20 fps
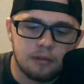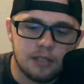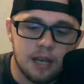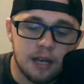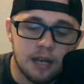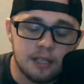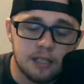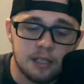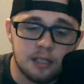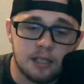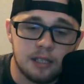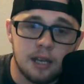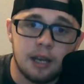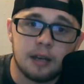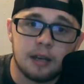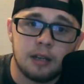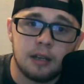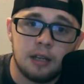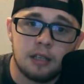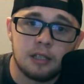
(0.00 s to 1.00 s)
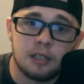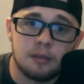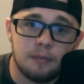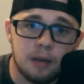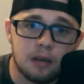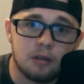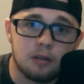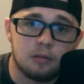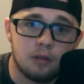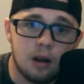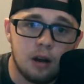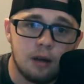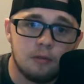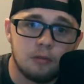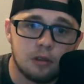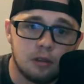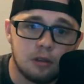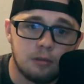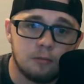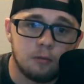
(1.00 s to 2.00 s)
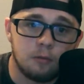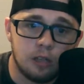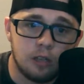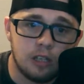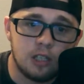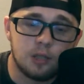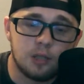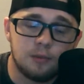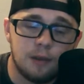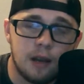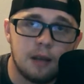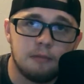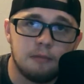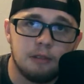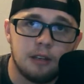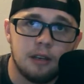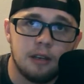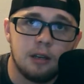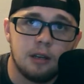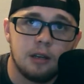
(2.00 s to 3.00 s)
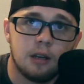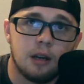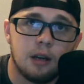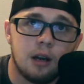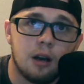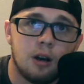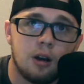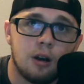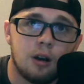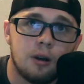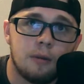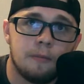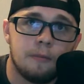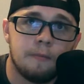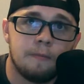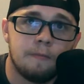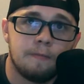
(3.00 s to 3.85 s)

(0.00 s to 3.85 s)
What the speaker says: Texas Tech needs to make it right with the Leach family. I